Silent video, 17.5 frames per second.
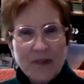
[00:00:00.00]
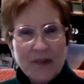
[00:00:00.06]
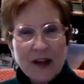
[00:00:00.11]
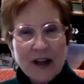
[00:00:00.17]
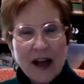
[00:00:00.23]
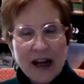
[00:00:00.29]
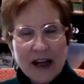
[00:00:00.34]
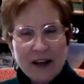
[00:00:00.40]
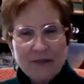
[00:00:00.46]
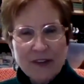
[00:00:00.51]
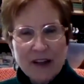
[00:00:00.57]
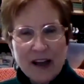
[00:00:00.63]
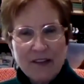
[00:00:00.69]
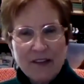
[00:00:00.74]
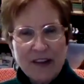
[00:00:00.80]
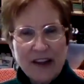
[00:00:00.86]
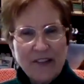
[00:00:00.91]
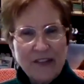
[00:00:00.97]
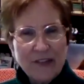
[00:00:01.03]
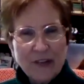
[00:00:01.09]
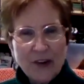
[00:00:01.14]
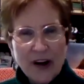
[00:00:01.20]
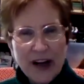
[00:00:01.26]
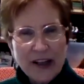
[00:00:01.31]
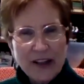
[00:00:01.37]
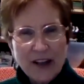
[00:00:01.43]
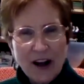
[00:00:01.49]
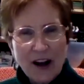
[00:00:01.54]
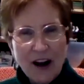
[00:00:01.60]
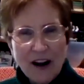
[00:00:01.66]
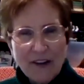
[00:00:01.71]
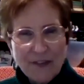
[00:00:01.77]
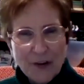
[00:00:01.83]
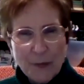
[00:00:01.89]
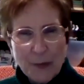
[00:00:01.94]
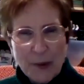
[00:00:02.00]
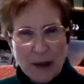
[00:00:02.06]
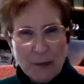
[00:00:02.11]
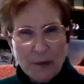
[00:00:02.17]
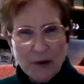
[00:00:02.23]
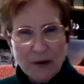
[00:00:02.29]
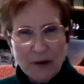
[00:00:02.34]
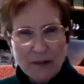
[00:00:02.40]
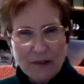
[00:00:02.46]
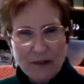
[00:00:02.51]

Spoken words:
the kind of love he's trying to offer people.